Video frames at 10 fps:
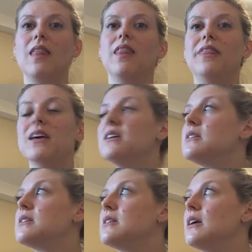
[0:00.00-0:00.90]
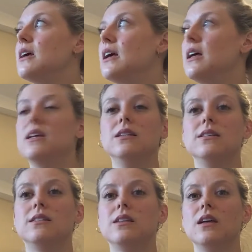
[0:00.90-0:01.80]
this
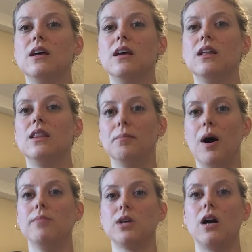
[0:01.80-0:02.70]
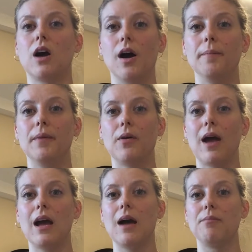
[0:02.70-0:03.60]
is thebomb.com.
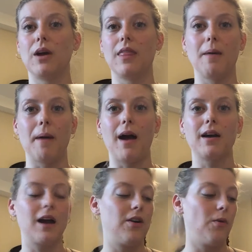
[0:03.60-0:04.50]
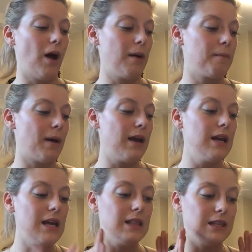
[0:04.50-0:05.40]
Okay, I'm bringing that back. I don't know why, but
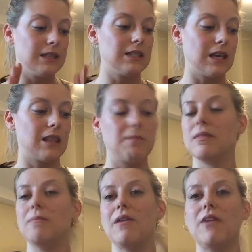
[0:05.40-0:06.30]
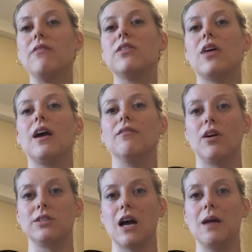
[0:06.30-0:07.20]
this is like my favorite thing of
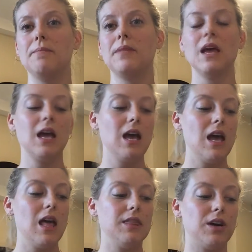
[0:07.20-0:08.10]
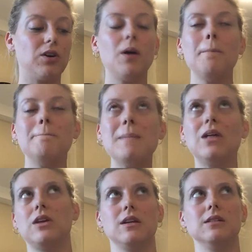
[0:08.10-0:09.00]
all time. There are
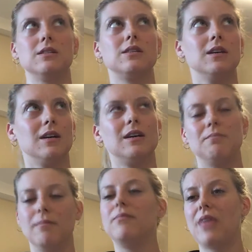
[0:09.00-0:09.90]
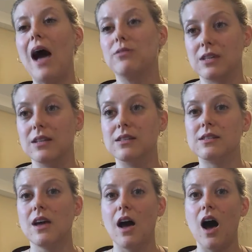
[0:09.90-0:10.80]
millions,
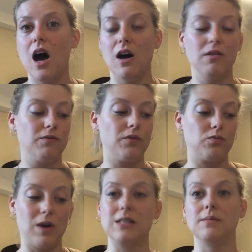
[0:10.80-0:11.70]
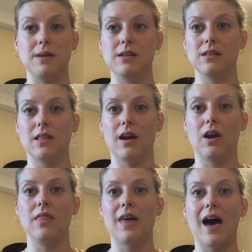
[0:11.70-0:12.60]
thousands of recipes in
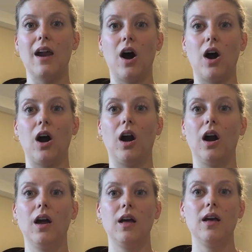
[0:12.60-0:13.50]
there that are